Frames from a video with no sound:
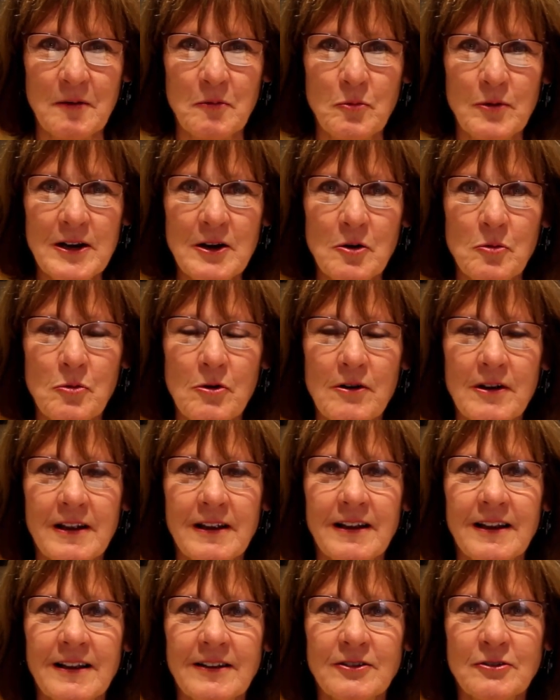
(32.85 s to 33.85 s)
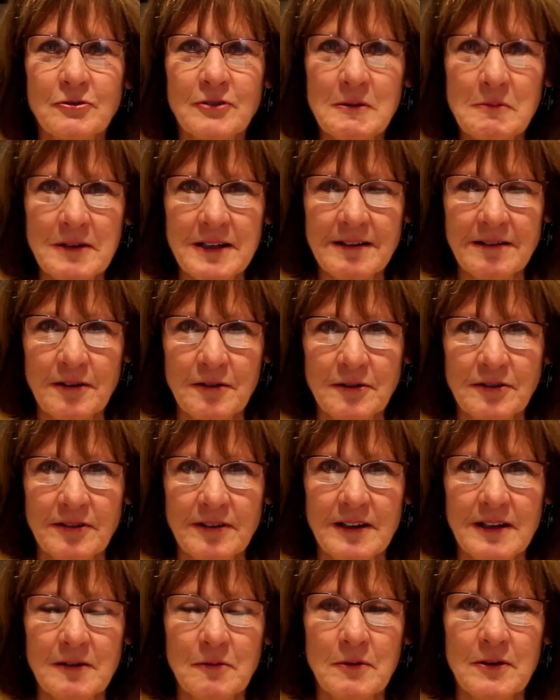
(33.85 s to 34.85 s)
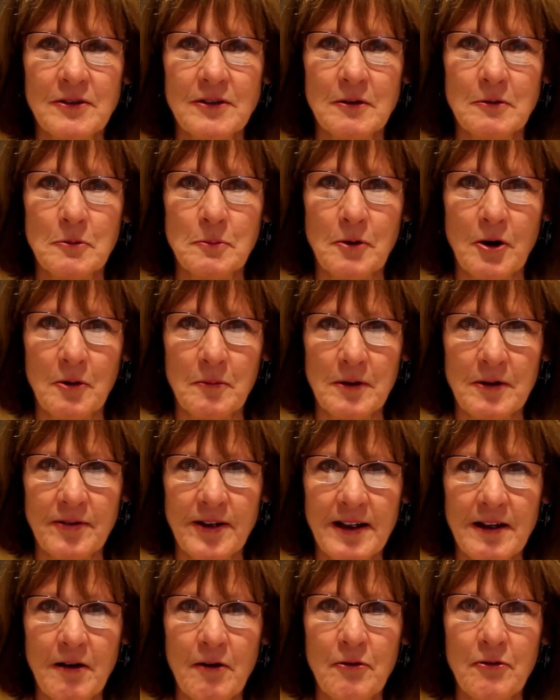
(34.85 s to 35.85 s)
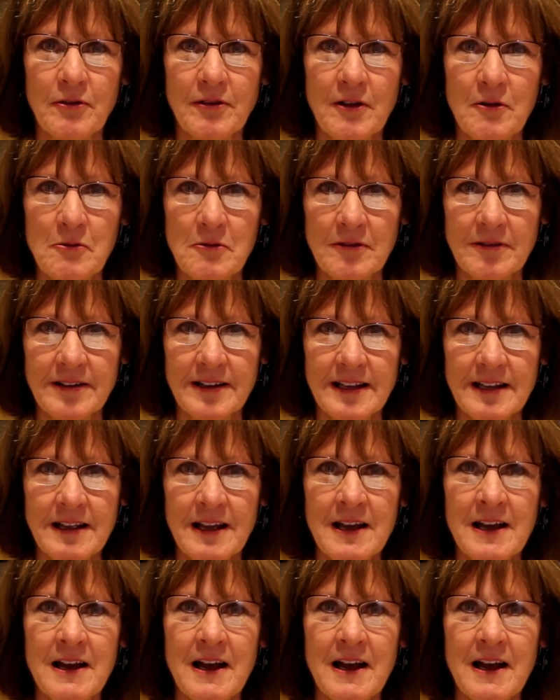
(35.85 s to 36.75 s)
we are working extremely closely with the Department of Health locally.